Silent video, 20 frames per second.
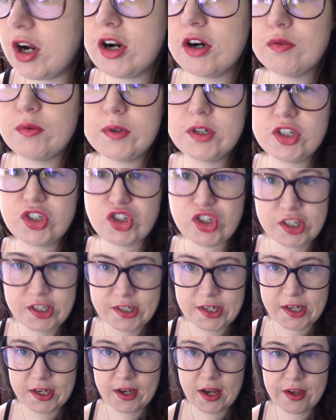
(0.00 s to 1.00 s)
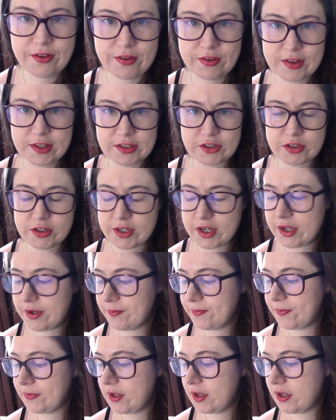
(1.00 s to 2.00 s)
Regina, I think that's her
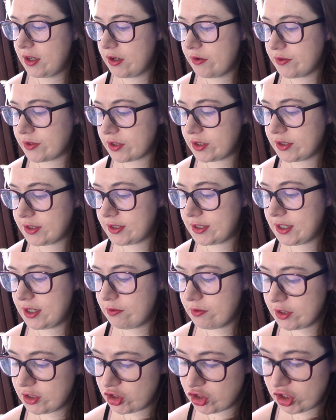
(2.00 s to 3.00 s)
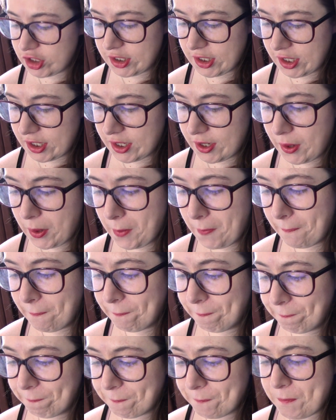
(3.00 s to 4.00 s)
name. He was gonna see Regina.
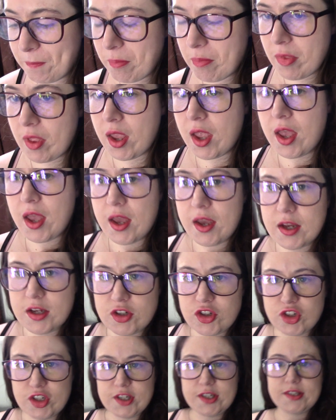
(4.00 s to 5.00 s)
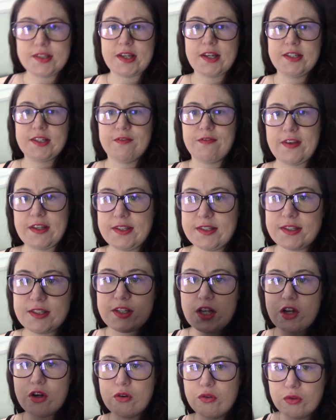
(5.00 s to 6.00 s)
She's a
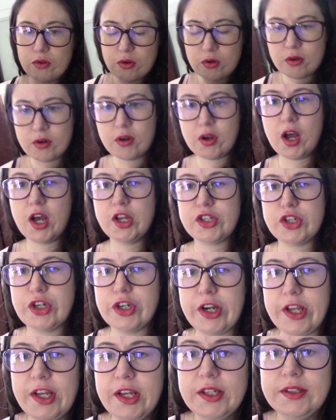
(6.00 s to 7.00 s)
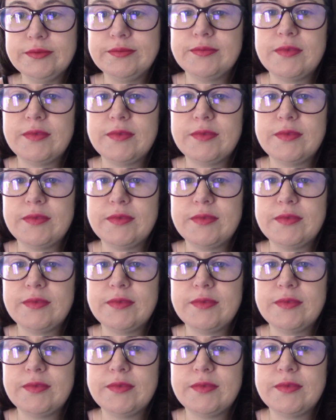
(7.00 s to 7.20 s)
defense attorney